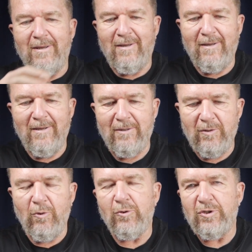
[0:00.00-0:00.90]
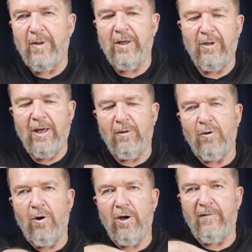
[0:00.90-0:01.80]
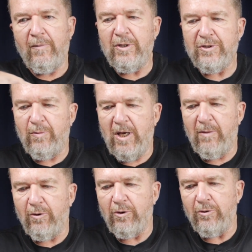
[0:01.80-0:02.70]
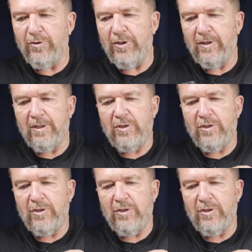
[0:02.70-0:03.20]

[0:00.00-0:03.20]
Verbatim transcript: Uh, of course, depending on how long of a piece of paper you're using,